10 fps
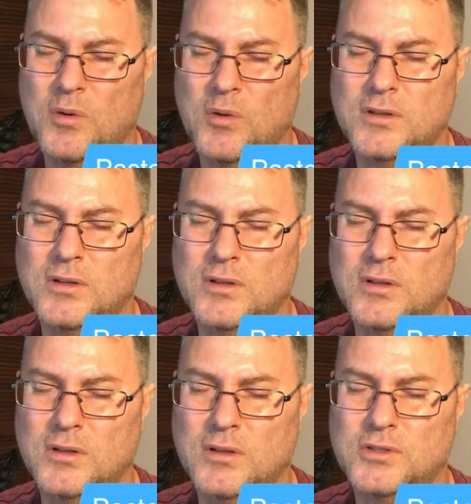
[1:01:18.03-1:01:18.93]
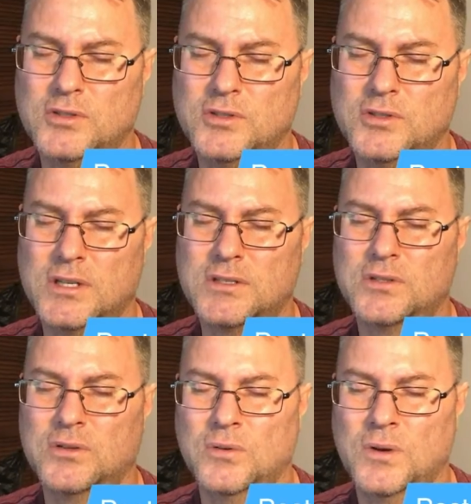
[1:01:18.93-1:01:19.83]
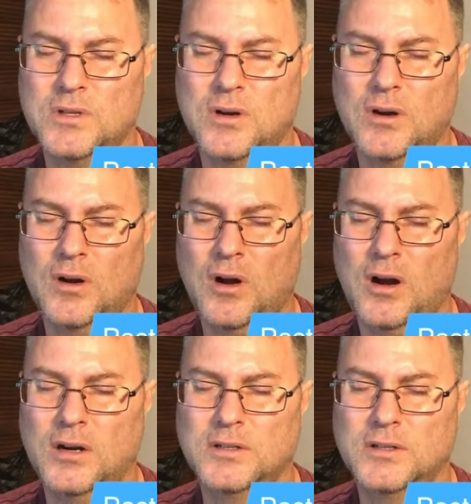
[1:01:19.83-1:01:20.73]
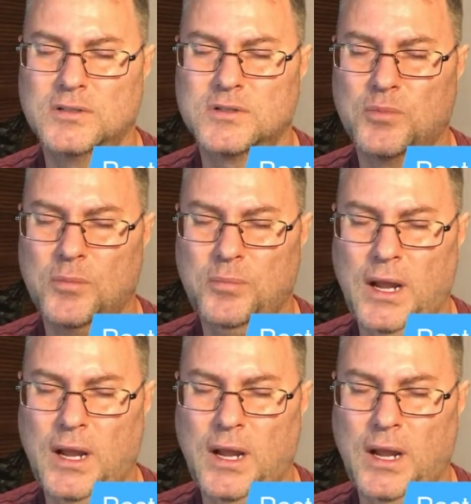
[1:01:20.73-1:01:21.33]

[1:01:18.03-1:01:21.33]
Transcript: reveal to us, speak to us in our hearts, prepare us.